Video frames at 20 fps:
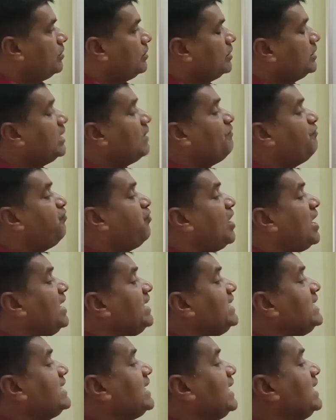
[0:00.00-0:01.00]
the
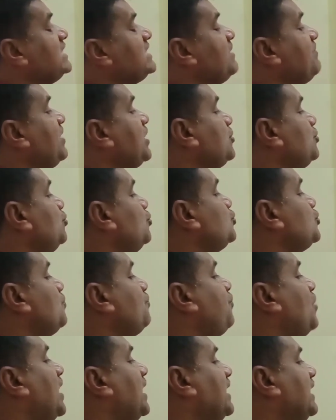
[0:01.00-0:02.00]
foreign currency were
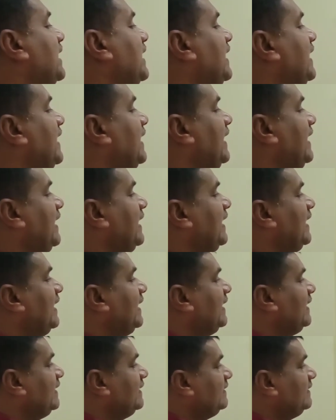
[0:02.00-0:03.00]
used for